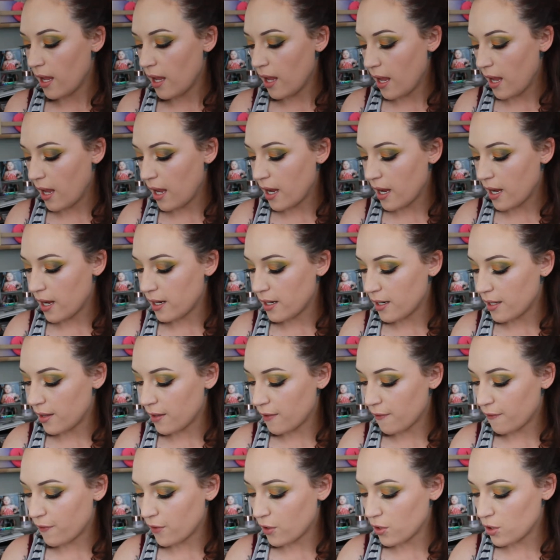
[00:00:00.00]
And
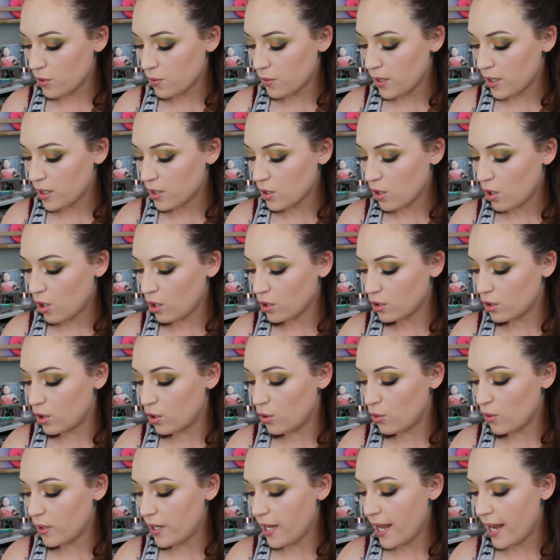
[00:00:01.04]
the first one is called
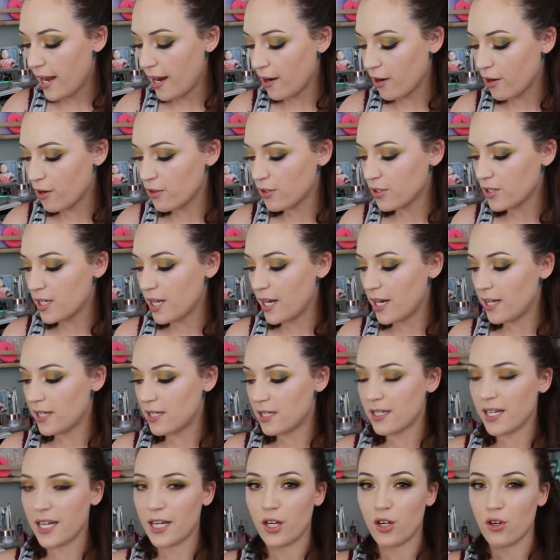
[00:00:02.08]
Who Cares, and
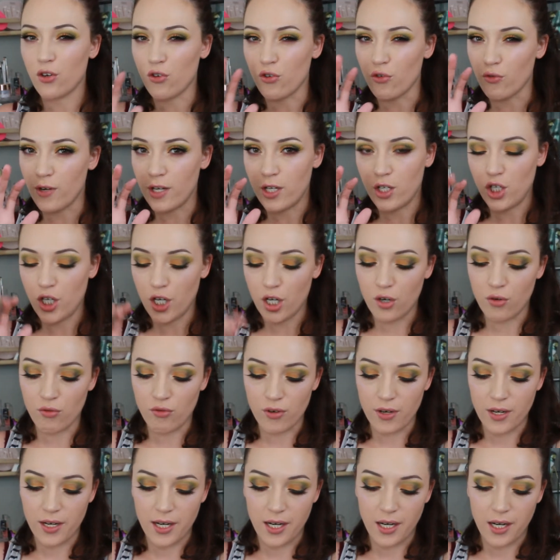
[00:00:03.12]
it's like your Grinchy
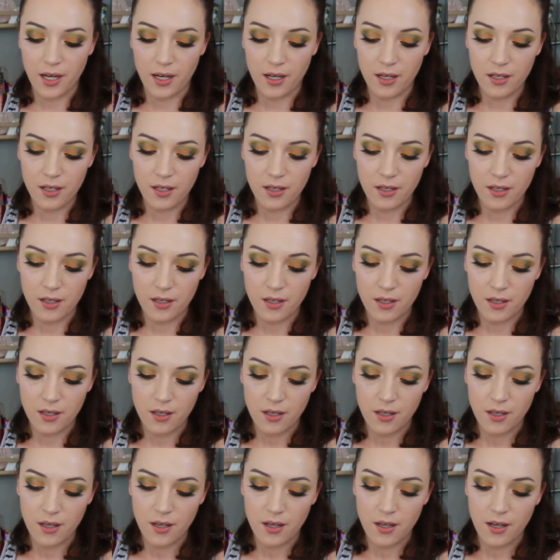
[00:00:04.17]
Green.
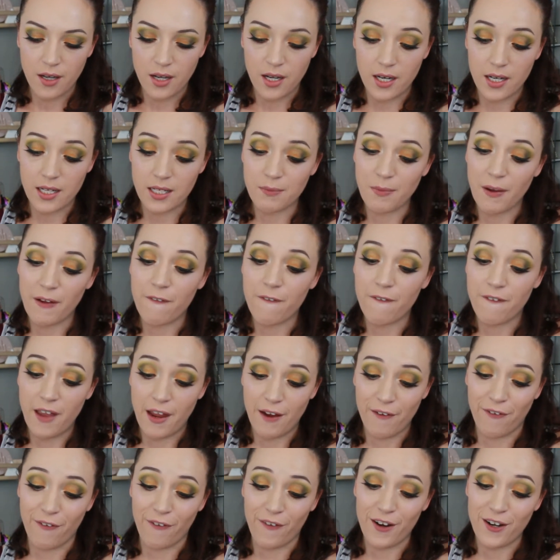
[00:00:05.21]
It is my
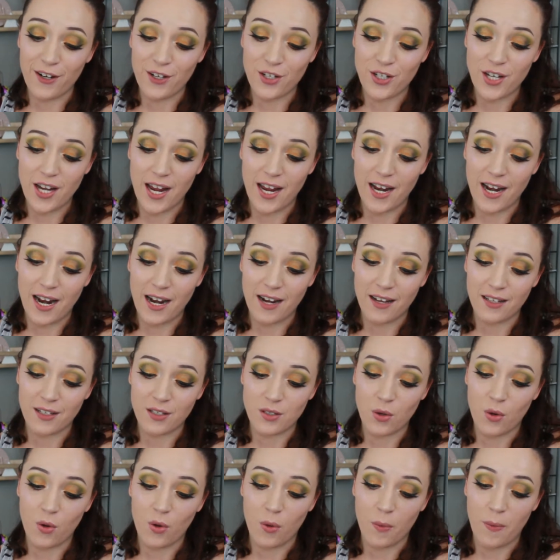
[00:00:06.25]
favorite shade out of
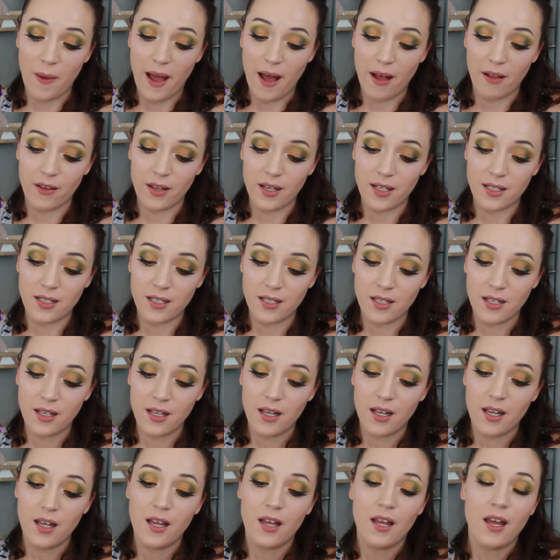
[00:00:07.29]
this whole palette.
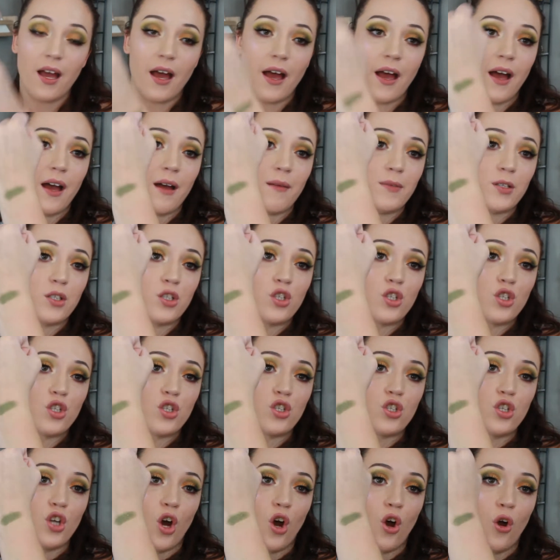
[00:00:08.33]
Um,
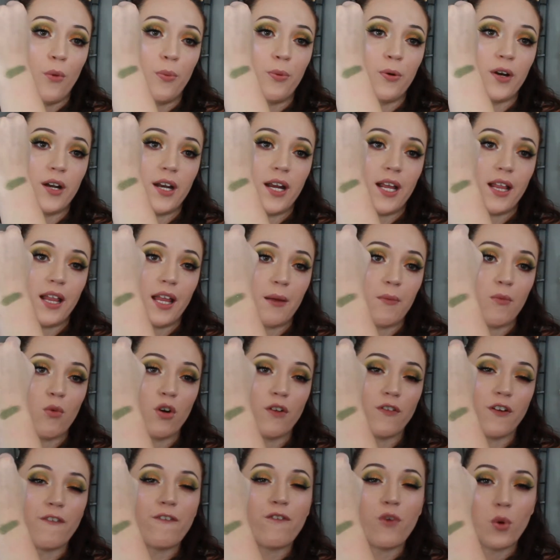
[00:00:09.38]
so pretty, like
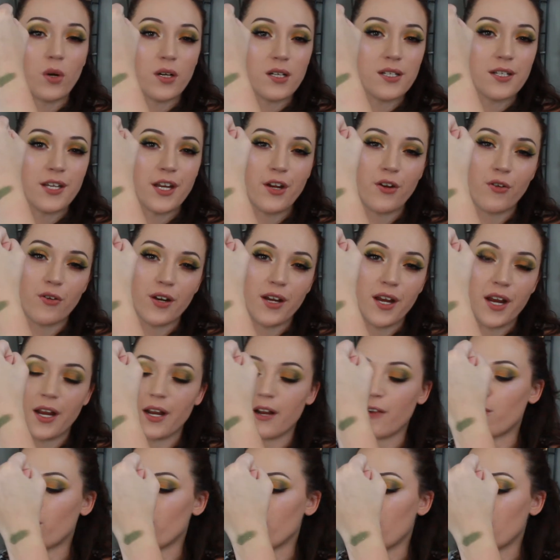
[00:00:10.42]
more of a foresty green
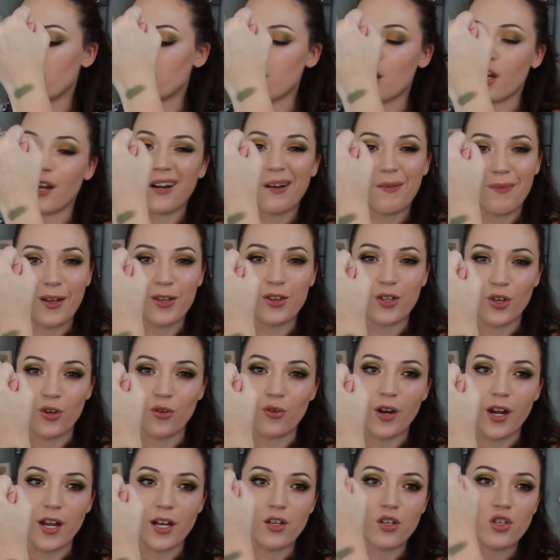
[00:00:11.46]
if we're not talking about the
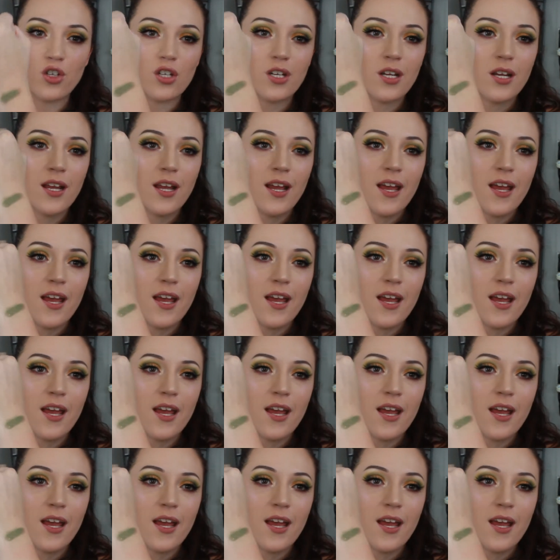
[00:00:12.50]
Grinch.